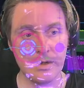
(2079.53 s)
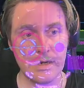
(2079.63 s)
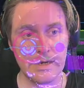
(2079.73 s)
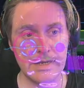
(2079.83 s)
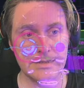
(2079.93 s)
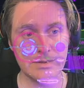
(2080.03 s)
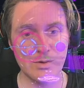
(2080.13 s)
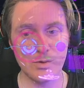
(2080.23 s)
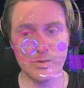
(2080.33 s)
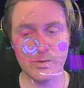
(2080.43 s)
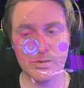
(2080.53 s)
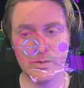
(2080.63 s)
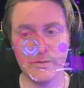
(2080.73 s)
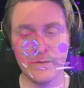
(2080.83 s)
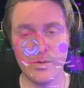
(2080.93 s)
Let's go to
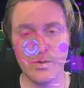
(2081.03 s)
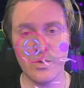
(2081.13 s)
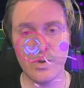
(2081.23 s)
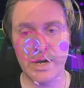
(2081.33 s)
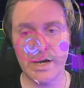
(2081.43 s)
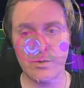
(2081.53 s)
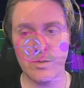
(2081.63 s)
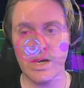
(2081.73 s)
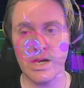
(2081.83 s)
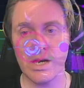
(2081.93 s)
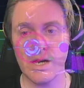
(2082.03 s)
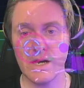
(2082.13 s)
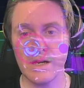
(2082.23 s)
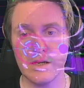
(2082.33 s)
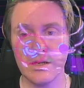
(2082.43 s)
the 4
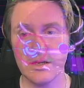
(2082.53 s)
hour.